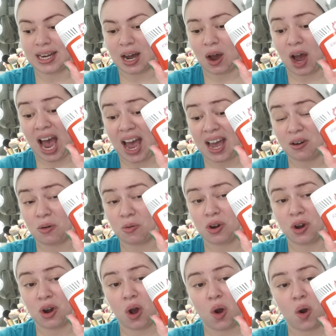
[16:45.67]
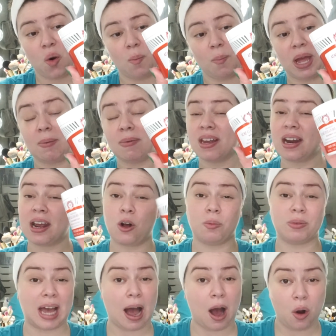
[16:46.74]
Now, I don't know, maybe it
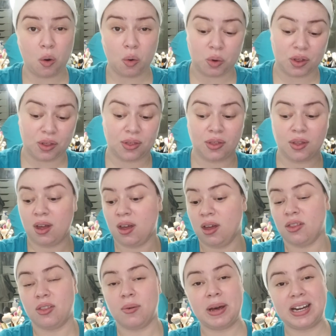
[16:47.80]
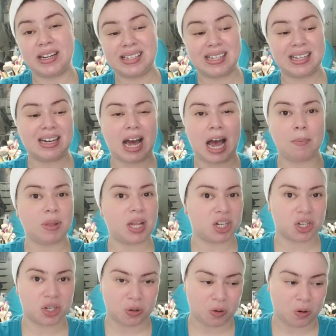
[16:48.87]
helped out with the medicine, I'm not
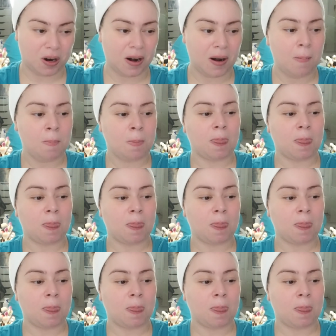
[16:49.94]
sure.